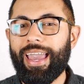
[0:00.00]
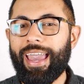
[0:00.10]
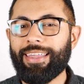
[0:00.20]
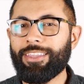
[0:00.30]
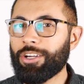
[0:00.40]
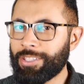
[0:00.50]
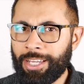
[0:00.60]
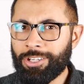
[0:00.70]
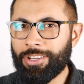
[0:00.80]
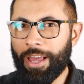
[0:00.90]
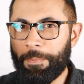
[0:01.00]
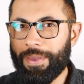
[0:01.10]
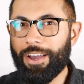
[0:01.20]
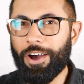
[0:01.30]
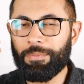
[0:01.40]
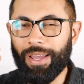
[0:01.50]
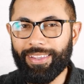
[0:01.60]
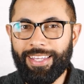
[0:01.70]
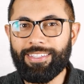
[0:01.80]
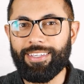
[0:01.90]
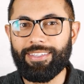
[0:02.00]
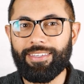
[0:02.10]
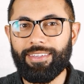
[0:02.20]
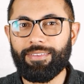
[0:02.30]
and their attention not be on my lenses.